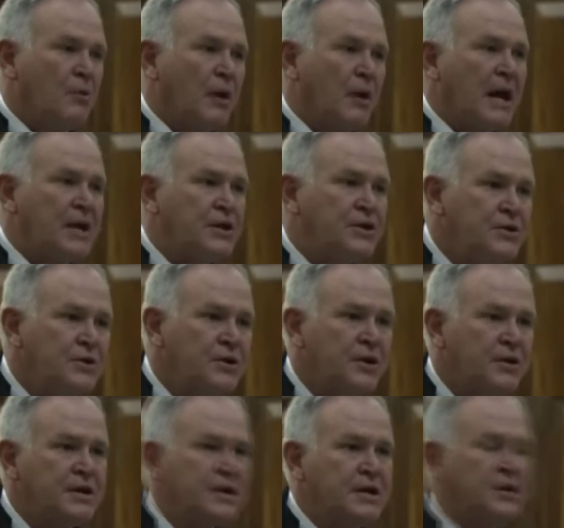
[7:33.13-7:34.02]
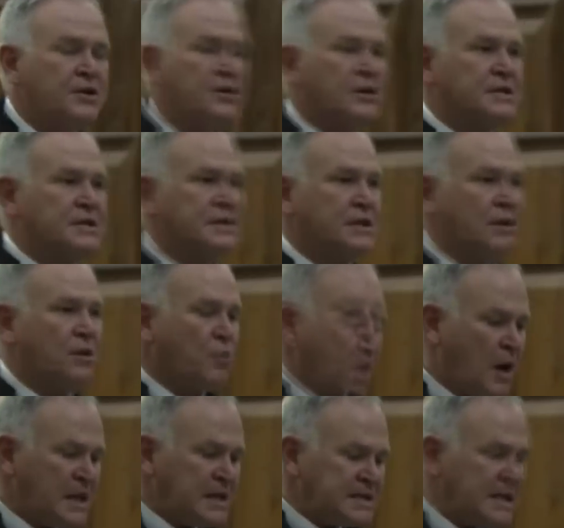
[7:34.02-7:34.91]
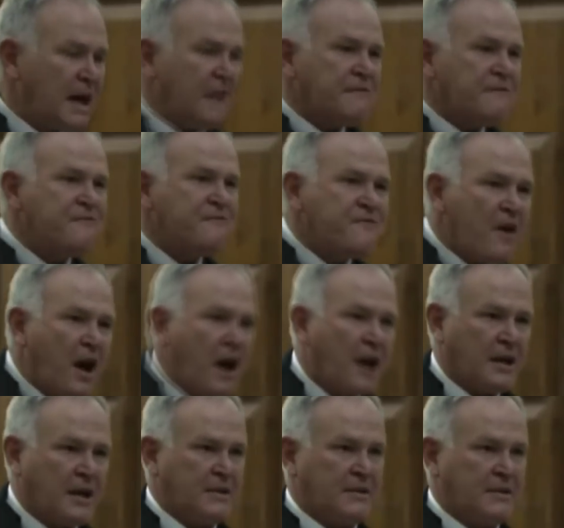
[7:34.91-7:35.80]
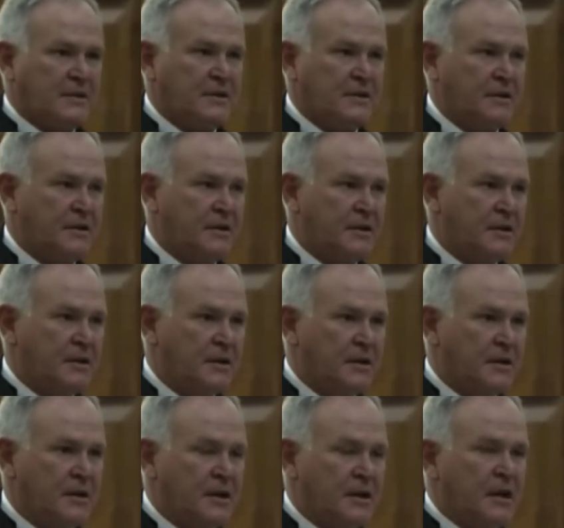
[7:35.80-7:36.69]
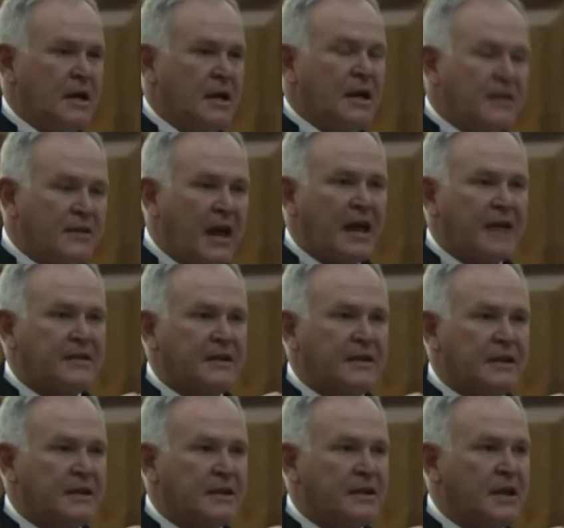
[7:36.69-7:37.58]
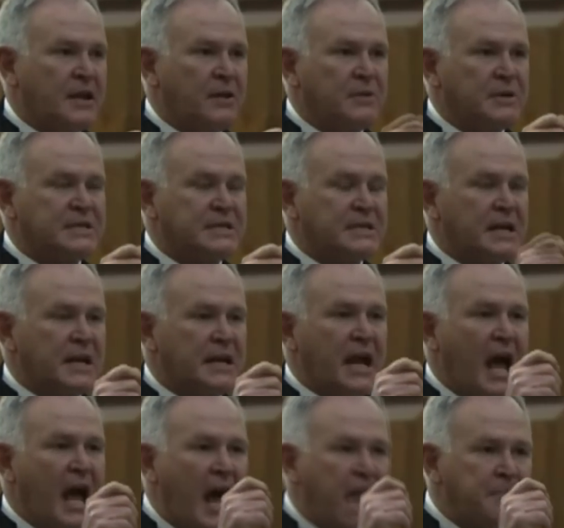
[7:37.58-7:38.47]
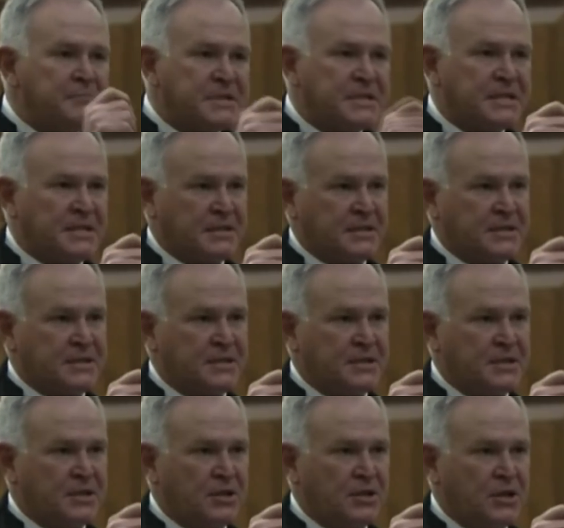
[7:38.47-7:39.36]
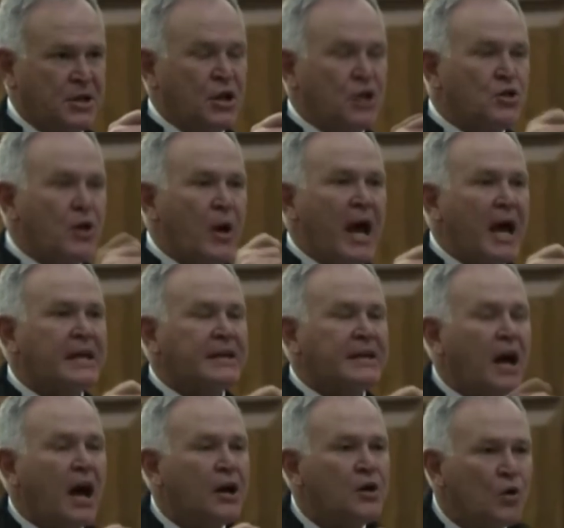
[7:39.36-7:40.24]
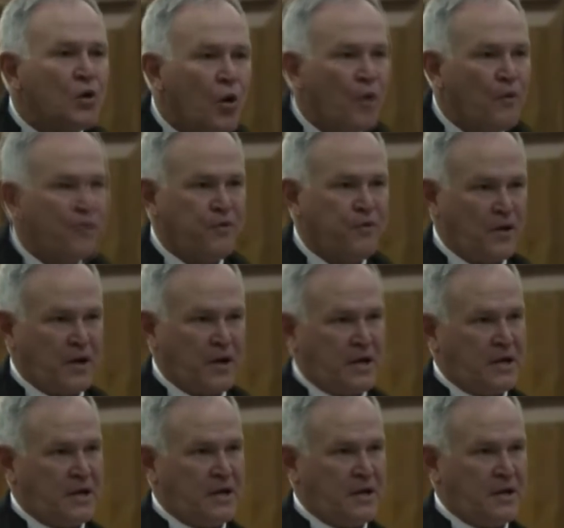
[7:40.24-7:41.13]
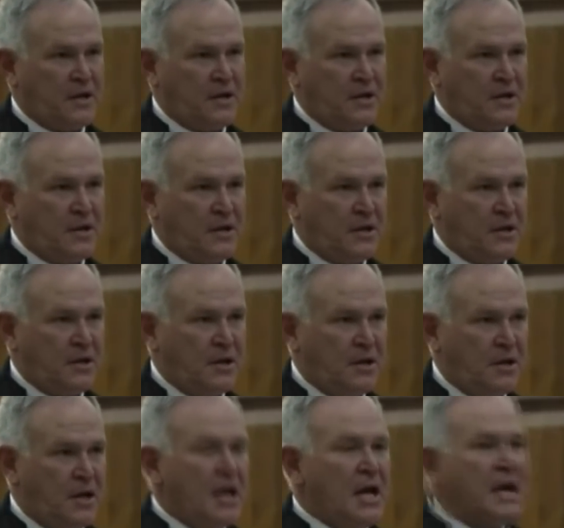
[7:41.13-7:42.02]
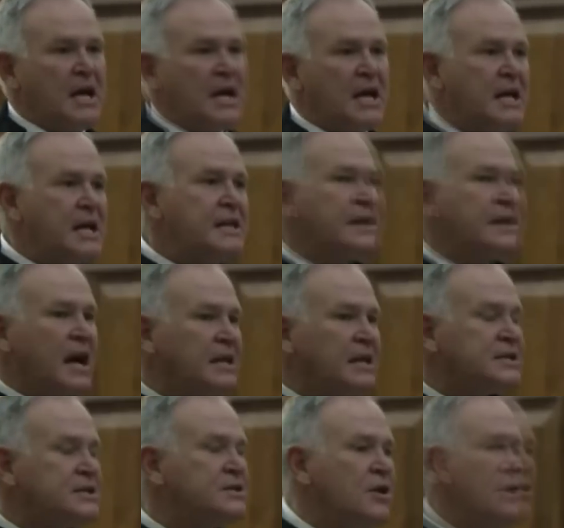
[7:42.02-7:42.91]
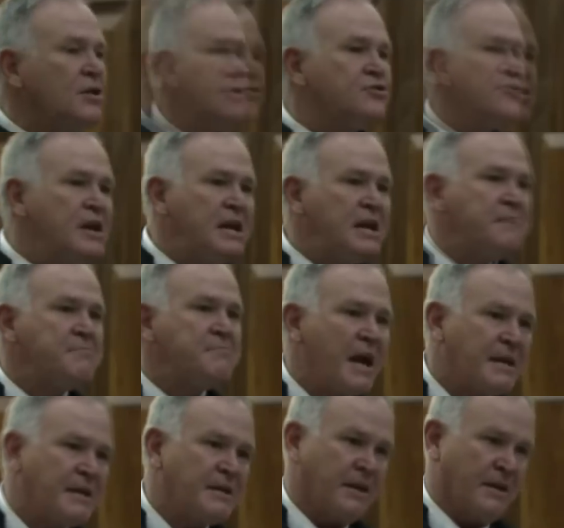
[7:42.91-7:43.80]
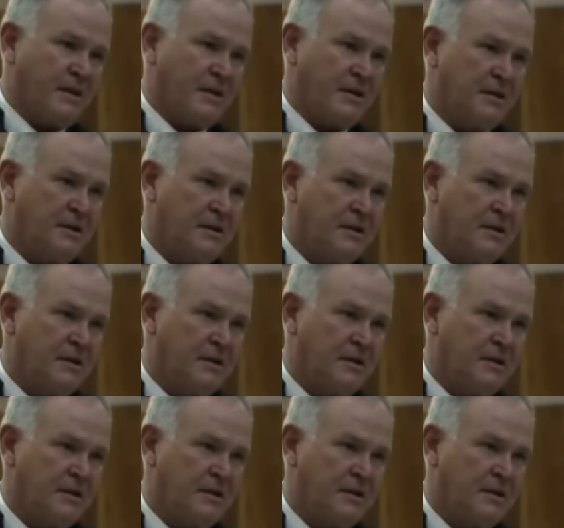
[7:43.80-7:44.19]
what I do not need to consider, once I find that there was an absence to act unlawfully, it does not really matter